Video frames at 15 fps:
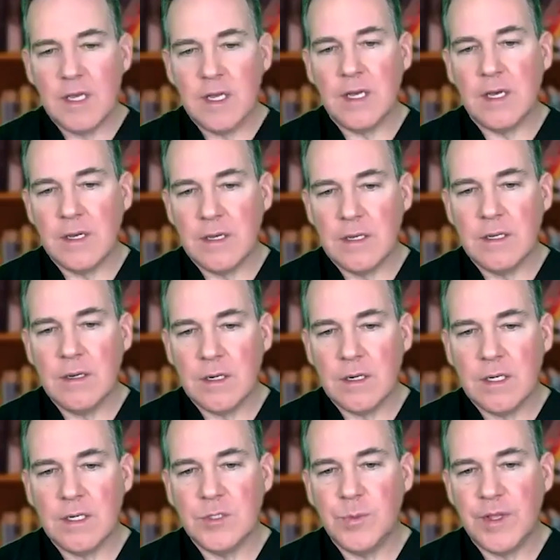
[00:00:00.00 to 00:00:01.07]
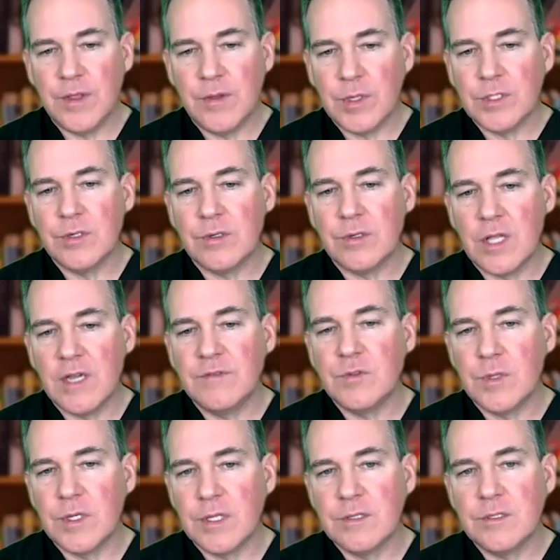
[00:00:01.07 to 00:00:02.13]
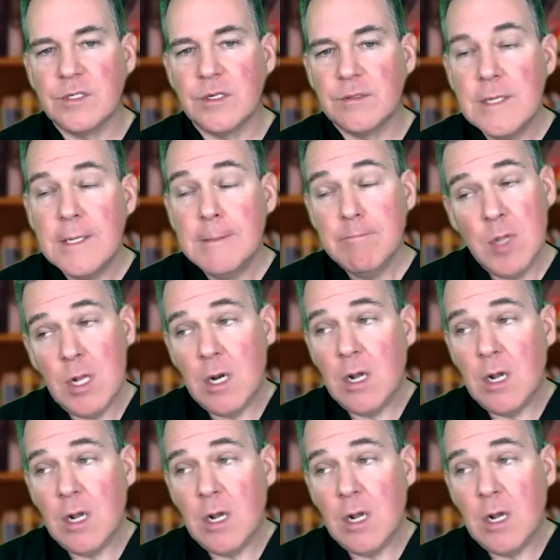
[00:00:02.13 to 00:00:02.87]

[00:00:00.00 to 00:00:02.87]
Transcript: uh, are going to spend the rest of their lives with. So, right. no,